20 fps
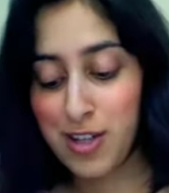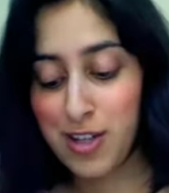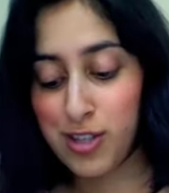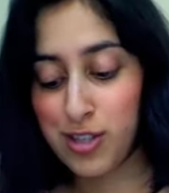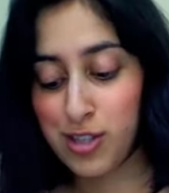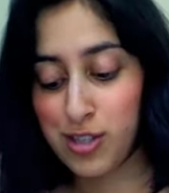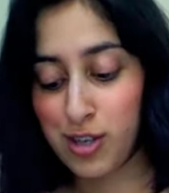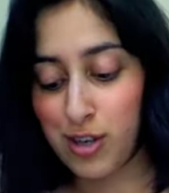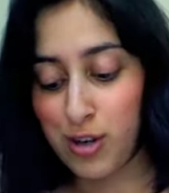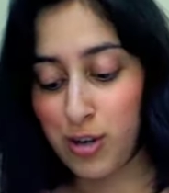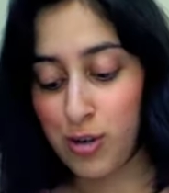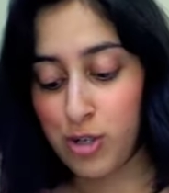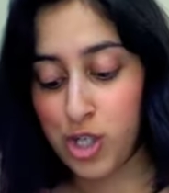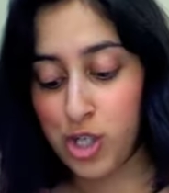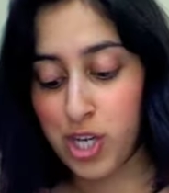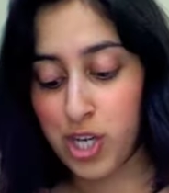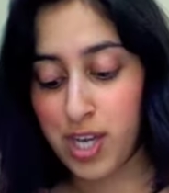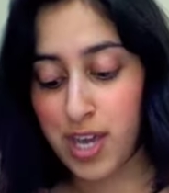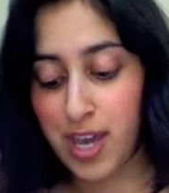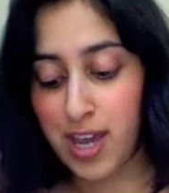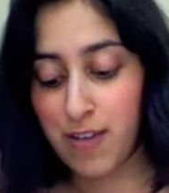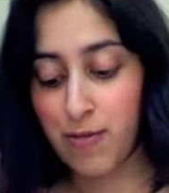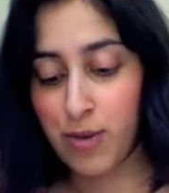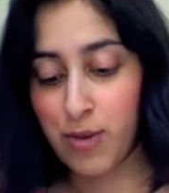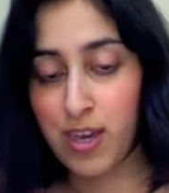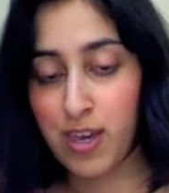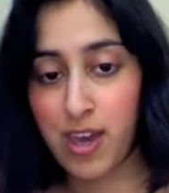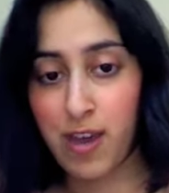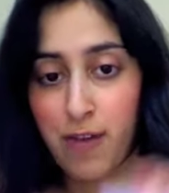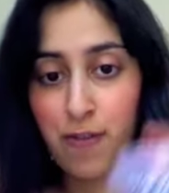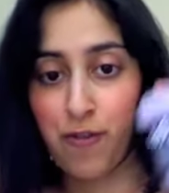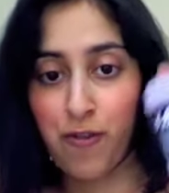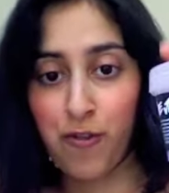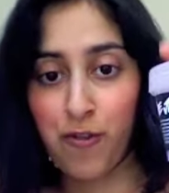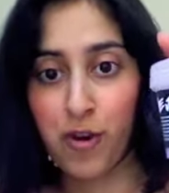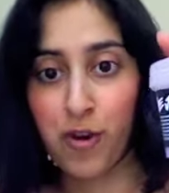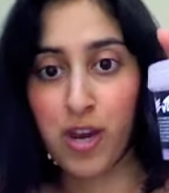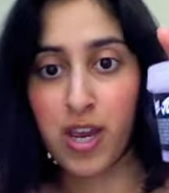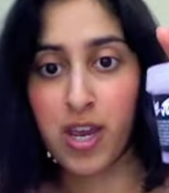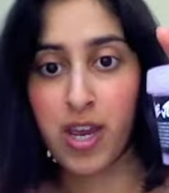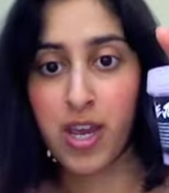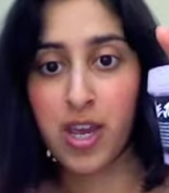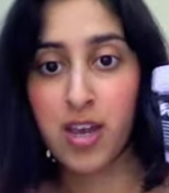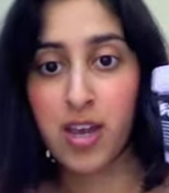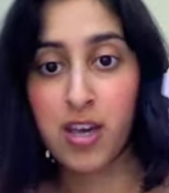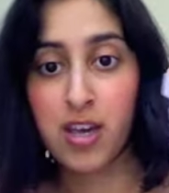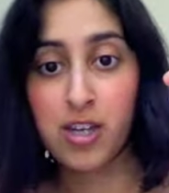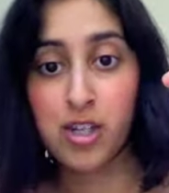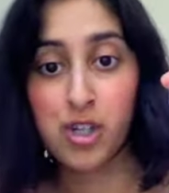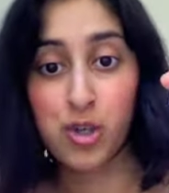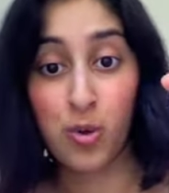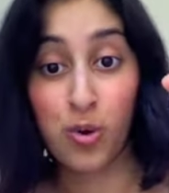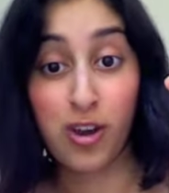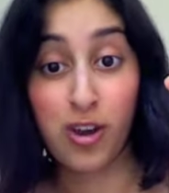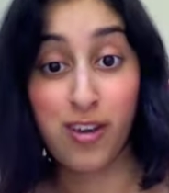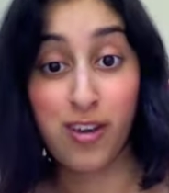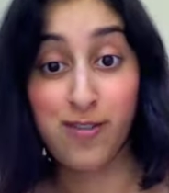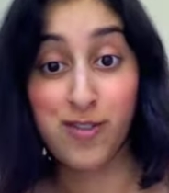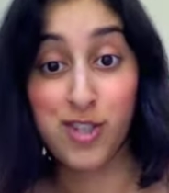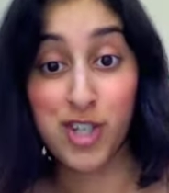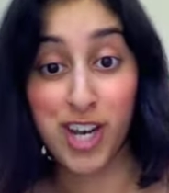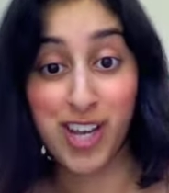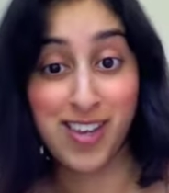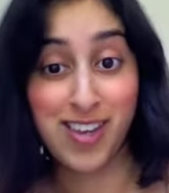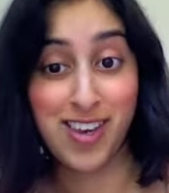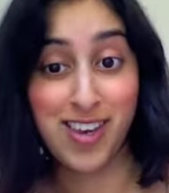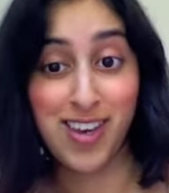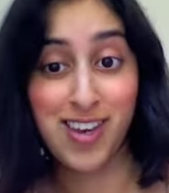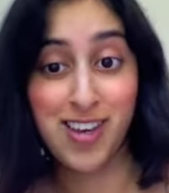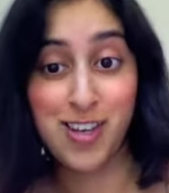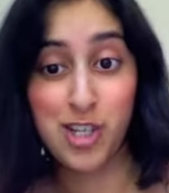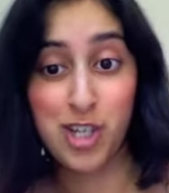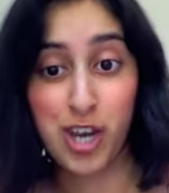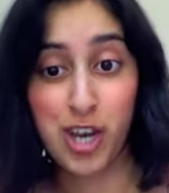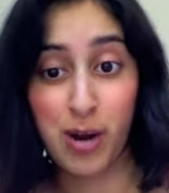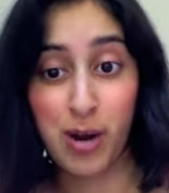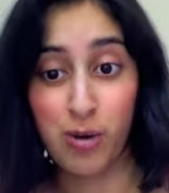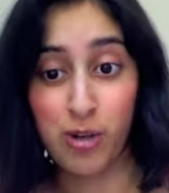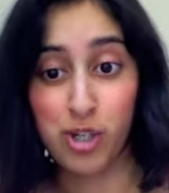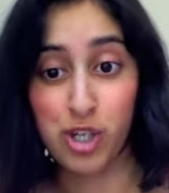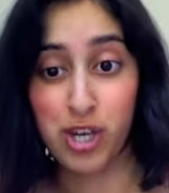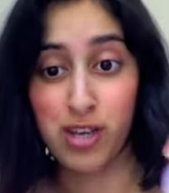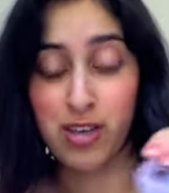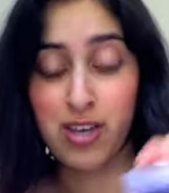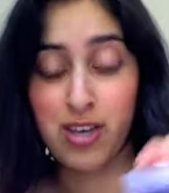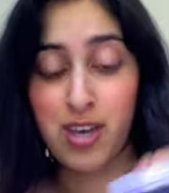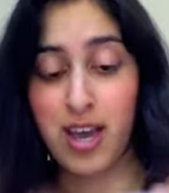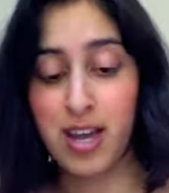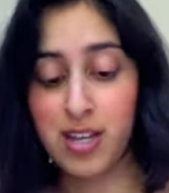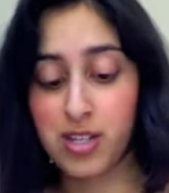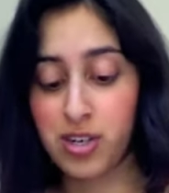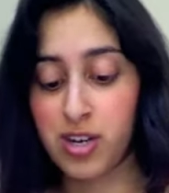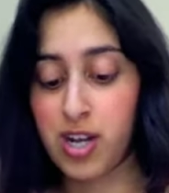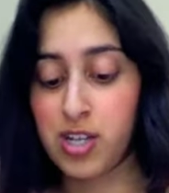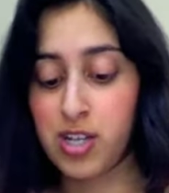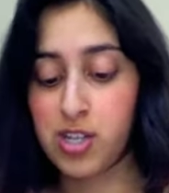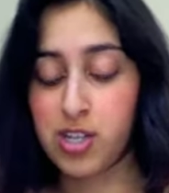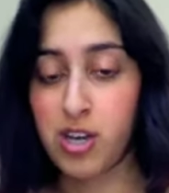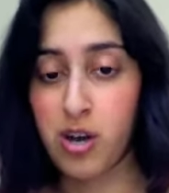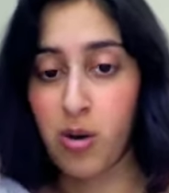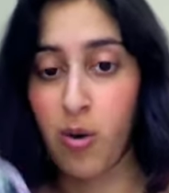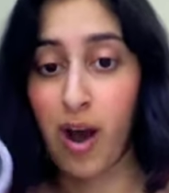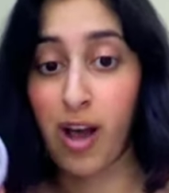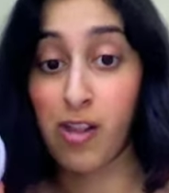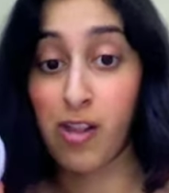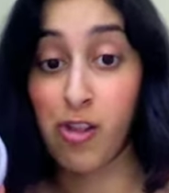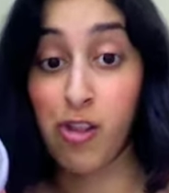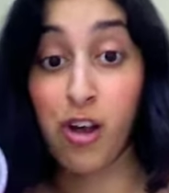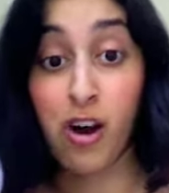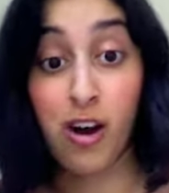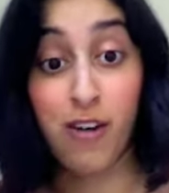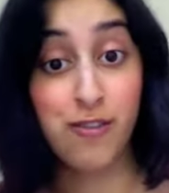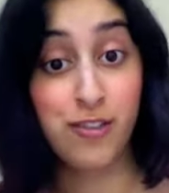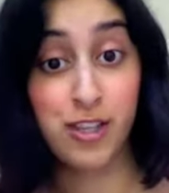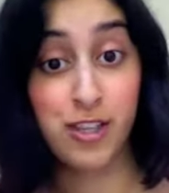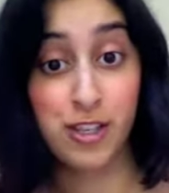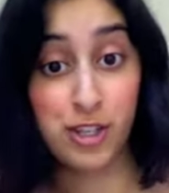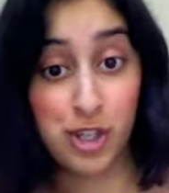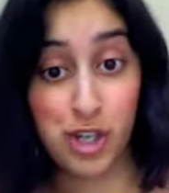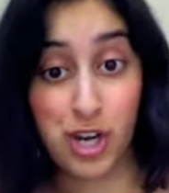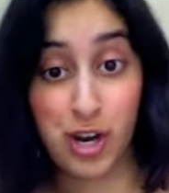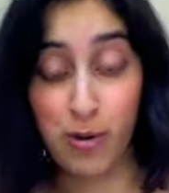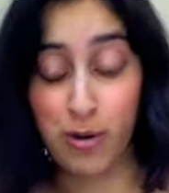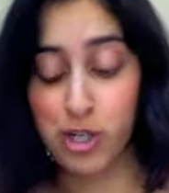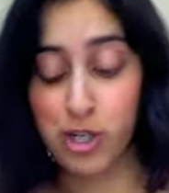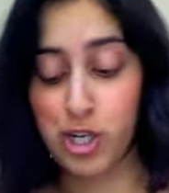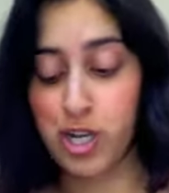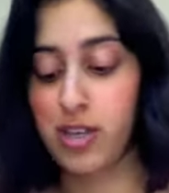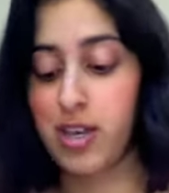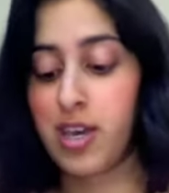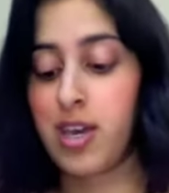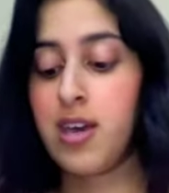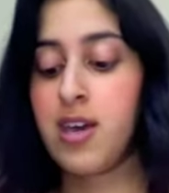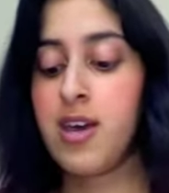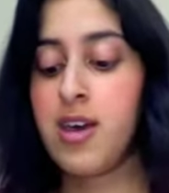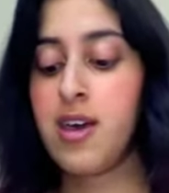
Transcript: So she gave me a free Joy of Jelly, shower jelly. As you guys know, I love the shower jelly.